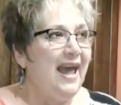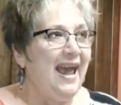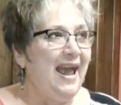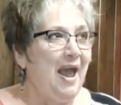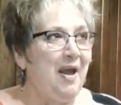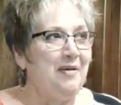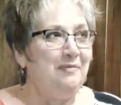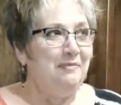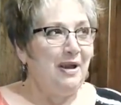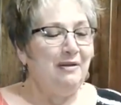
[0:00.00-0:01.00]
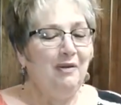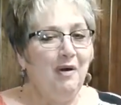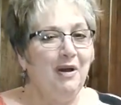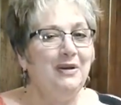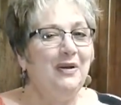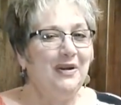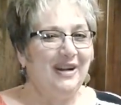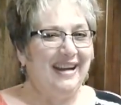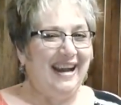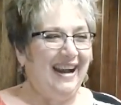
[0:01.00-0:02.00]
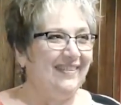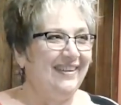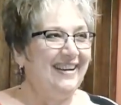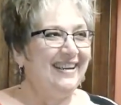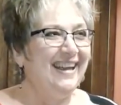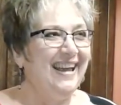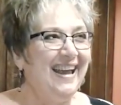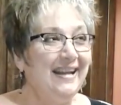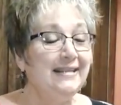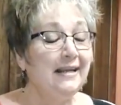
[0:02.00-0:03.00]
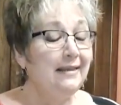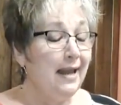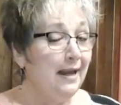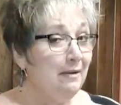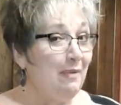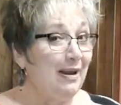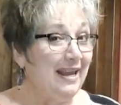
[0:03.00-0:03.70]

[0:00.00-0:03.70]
and my laundry area is at the end of my